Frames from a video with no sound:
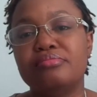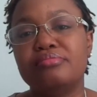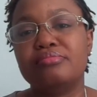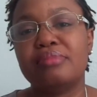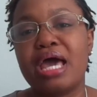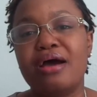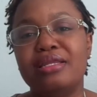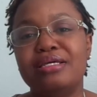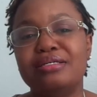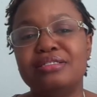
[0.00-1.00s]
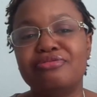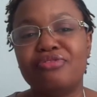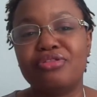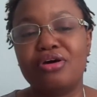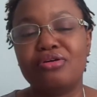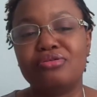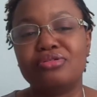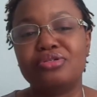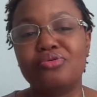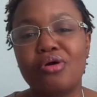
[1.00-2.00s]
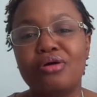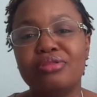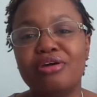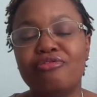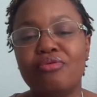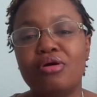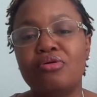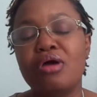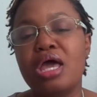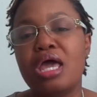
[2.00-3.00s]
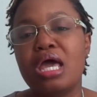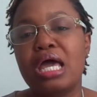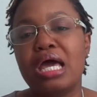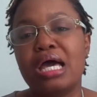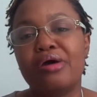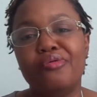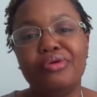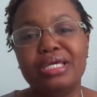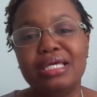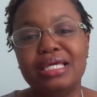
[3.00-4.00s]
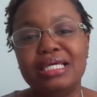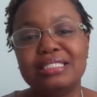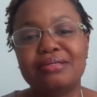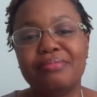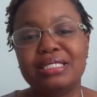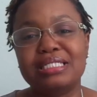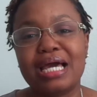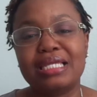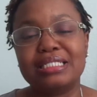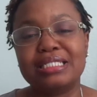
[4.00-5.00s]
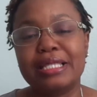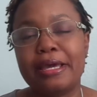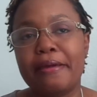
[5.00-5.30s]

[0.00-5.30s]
how it is for those who are on death row. We get some insight into that.